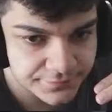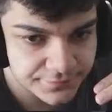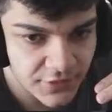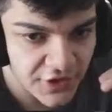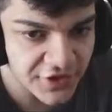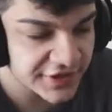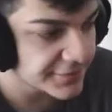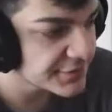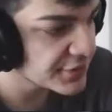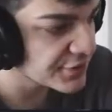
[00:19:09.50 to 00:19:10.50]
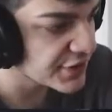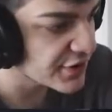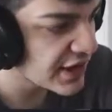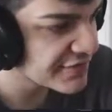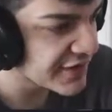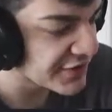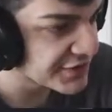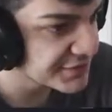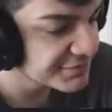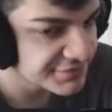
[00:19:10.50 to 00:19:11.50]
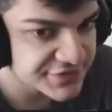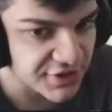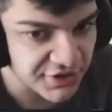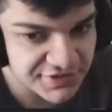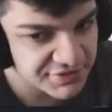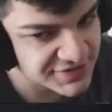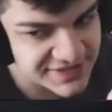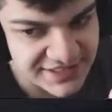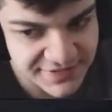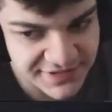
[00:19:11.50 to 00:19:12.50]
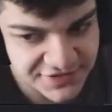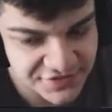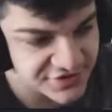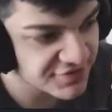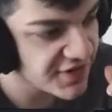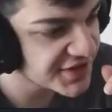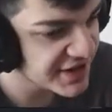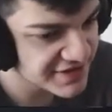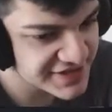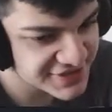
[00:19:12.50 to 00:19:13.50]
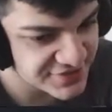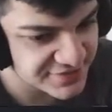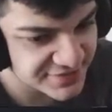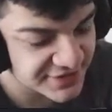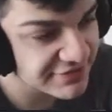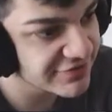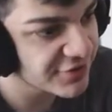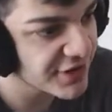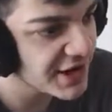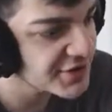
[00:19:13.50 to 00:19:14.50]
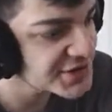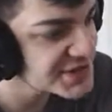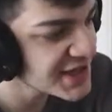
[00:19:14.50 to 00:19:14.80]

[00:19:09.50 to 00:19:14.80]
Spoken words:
All right, here we go. I found it. Sorry, it was deep in the Twitch VOD. I streamed for like 4 hours.